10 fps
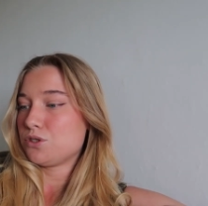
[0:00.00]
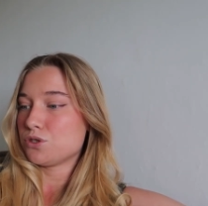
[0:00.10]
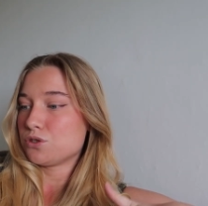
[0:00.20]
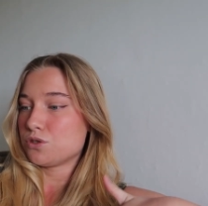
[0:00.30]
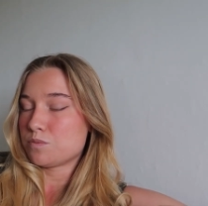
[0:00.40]

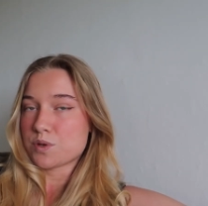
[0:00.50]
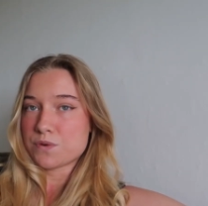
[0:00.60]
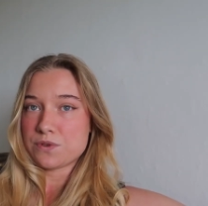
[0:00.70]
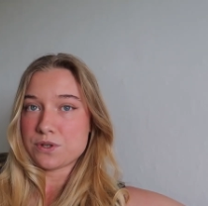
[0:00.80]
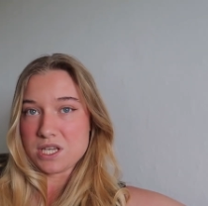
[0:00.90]
just
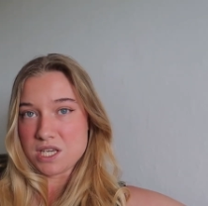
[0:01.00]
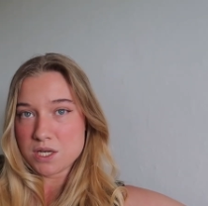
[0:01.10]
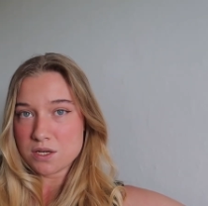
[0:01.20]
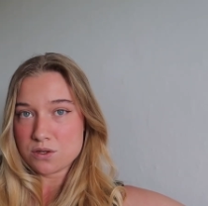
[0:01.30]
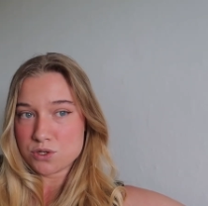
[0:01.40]
above your knee,
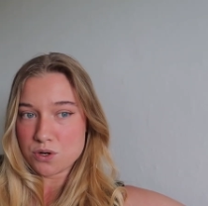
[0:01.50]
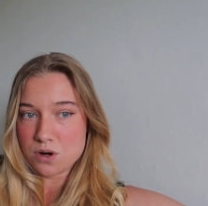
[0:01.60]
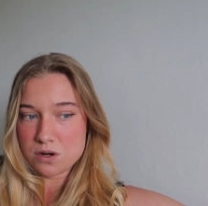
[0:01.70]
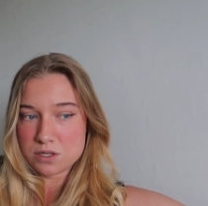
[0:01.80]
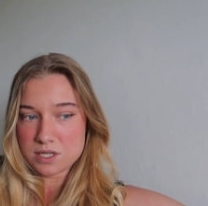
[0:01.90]
the
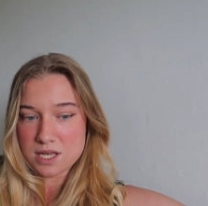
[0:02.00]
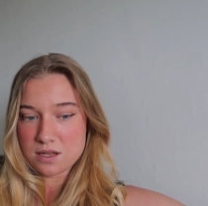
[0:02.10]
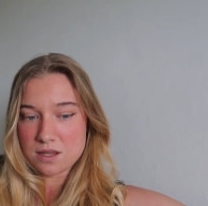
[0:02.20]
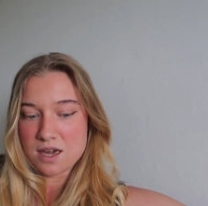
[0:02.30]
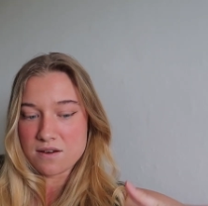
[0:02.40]
shorts,
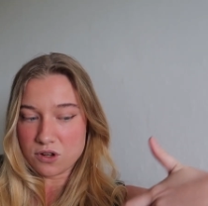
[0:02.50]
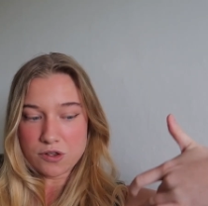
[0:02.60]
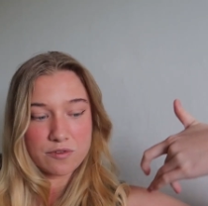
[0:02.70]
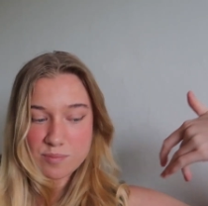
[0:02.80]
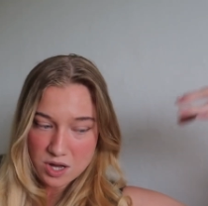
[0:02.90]
and they have a
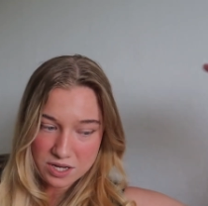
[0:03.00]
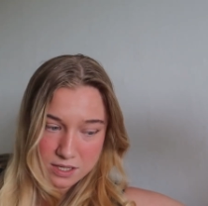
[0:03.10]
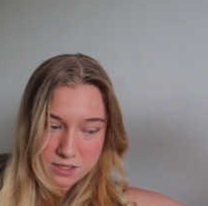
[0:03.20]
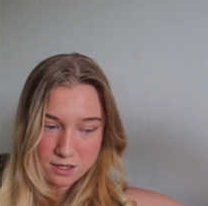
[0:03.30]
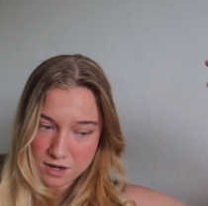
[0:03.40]
lot of
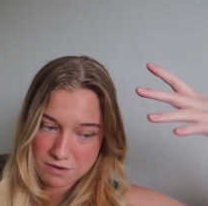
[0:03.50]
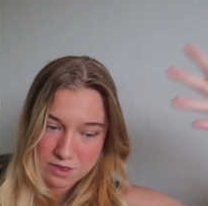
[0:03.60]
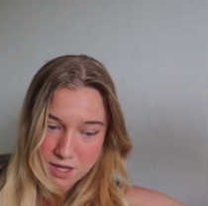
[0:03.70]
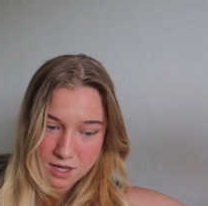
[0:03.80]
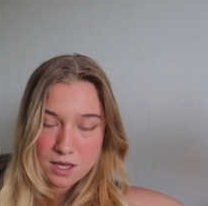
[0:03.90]
pockets and
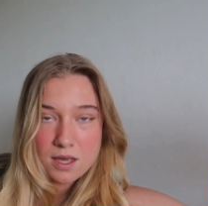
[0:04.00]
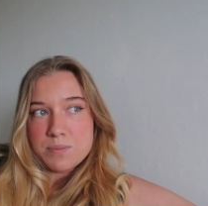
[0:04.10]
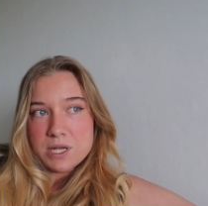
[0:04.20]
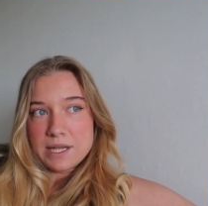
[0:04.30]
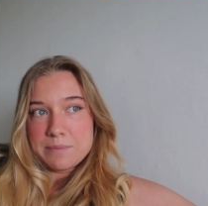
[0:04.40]
everything.
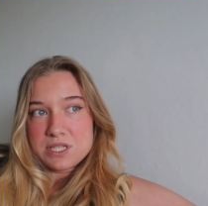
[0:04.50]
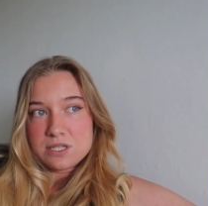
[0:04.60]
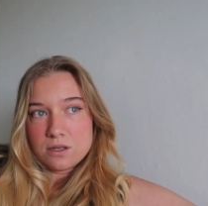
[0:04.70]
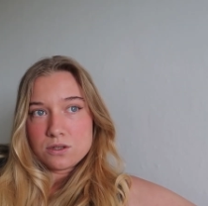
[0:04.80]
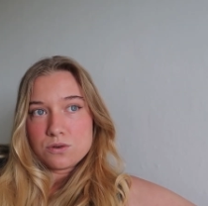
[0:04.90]
But let me
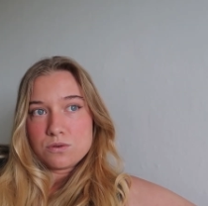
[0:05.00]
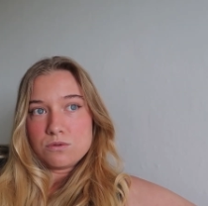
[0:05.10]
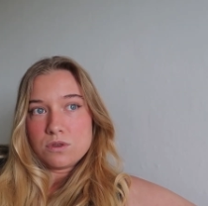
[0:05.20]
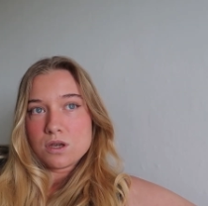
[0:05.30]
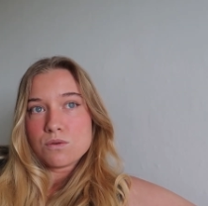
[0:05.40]
tell you,
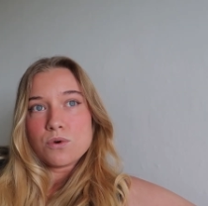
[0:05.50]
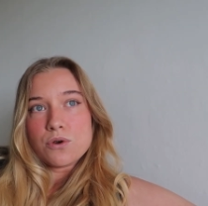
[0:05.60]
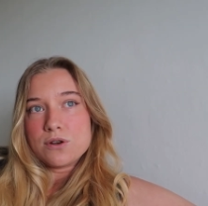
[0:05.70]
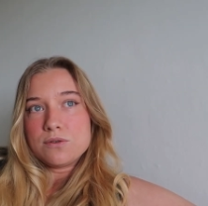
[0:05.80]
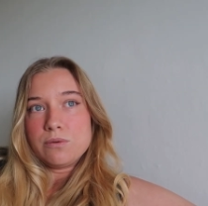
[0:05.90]
they
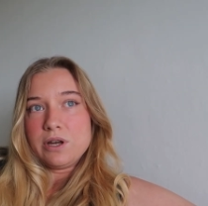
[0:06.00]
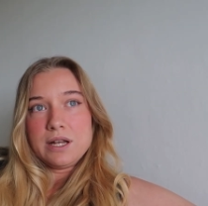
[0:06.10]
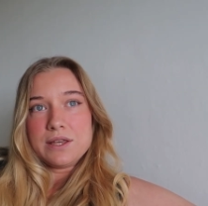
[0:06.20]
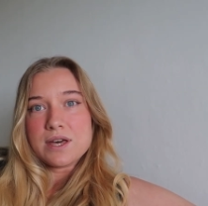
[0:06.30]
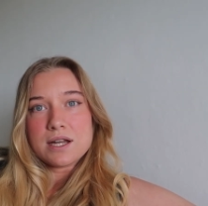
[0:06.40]
weren't
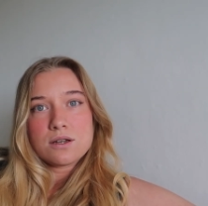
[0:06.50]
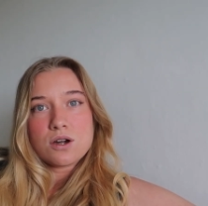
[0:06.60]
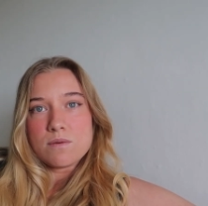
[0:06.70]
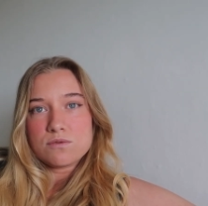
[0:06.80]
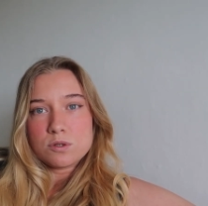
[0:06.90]
really that
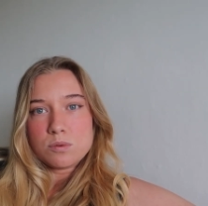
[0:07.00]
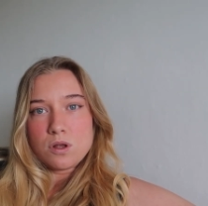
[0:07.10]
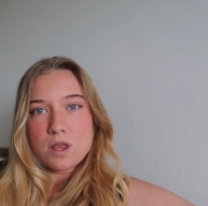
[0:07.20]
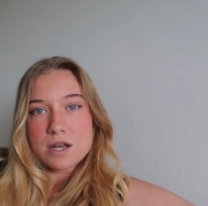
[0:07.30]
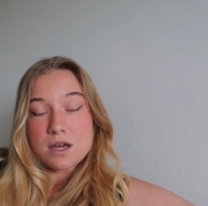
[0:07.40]

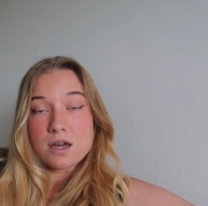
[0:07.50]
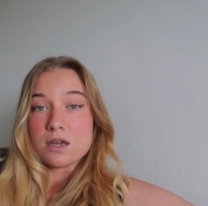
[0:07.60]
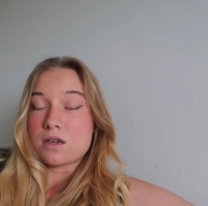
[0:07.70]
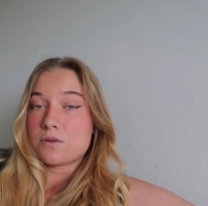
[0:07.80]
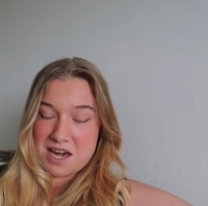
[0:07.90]
comfortable, and
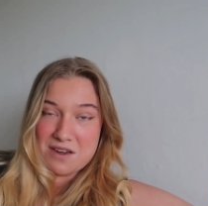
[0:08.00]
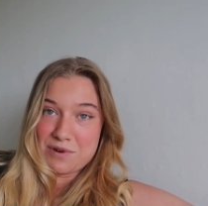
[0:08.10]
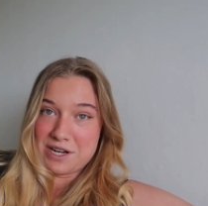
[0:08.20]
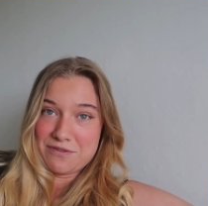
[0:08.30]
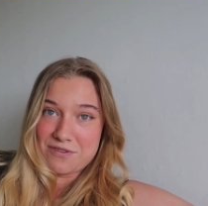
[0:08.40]
I
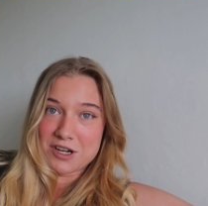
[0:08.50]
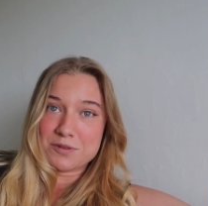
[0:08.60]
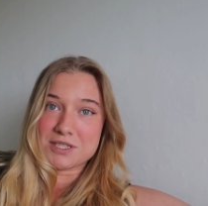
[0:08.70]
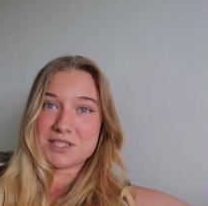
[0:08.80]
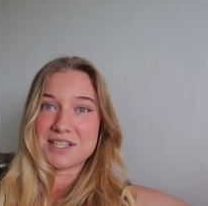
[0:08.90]
really thought
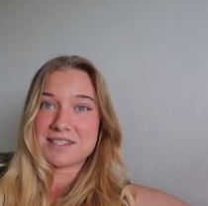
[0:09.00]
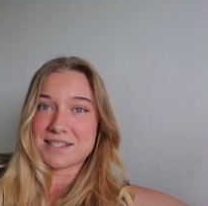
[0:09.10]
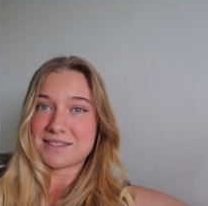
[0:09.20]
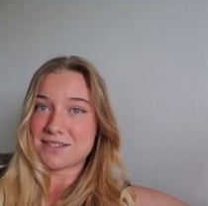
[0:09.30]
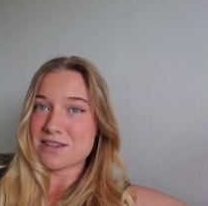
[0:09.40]
it was a
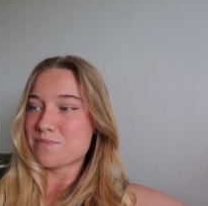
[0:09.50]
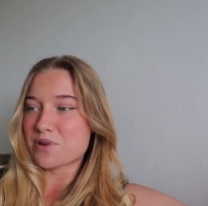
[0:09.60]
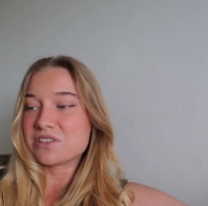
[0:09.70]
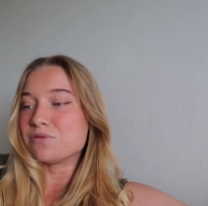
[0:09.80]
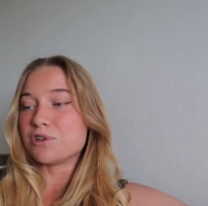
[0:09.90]
necessity,
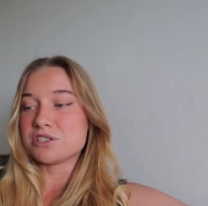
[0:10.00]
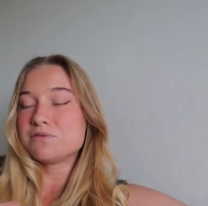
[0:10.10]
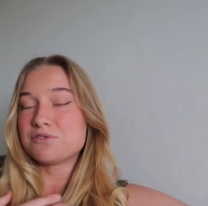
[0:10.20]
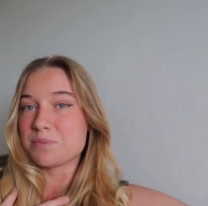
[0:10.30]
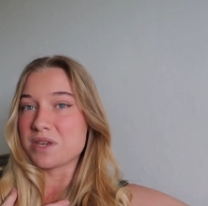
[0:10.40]
but it
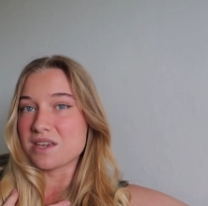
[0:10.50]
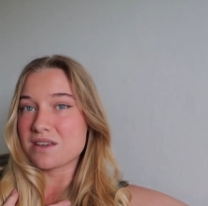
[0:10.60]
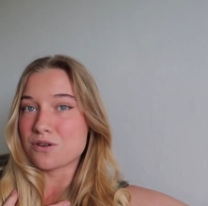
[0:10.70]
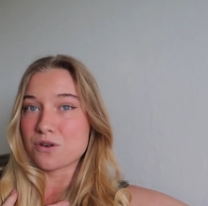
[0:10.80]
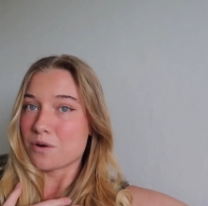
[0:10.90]
wasn't for
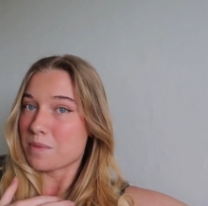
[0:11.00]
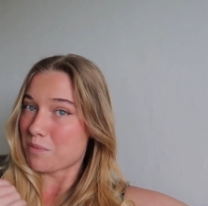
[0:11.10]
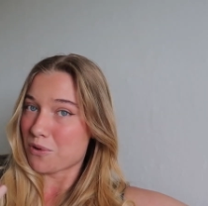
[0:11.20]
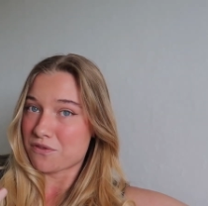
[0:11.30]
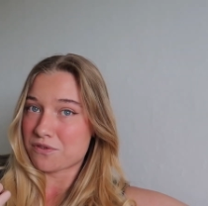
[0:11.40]
me or my
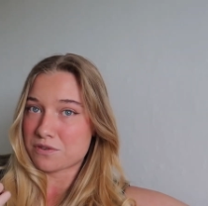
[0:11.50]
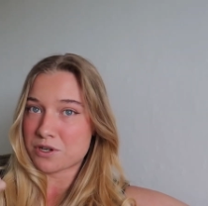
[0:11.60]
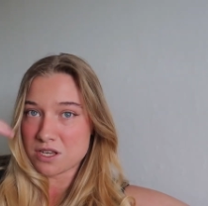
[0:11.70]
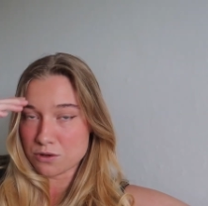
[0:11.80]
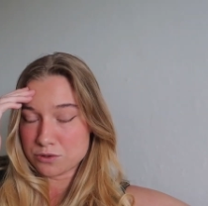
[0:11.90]
boyfriend.
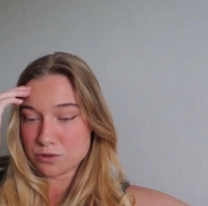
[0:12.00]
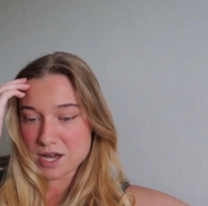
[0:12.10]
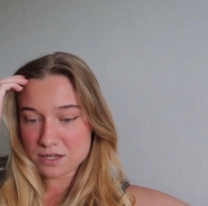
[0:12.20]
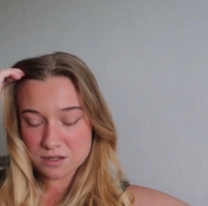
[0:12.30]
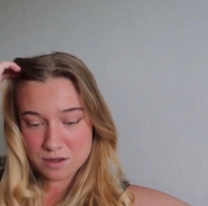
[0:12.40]
He also
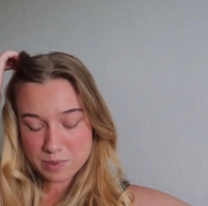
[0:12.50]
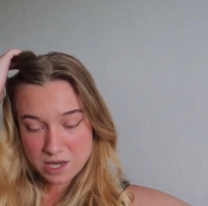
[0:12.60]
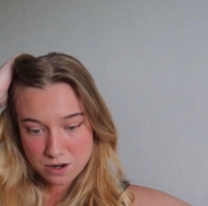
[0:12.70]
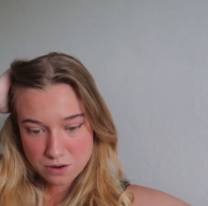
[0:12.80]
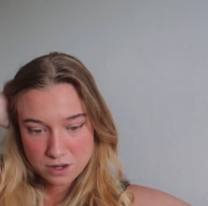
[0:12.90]
got a
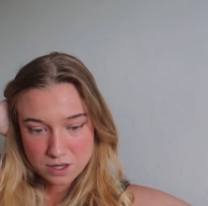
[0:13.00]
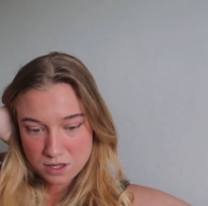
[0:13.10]
pair.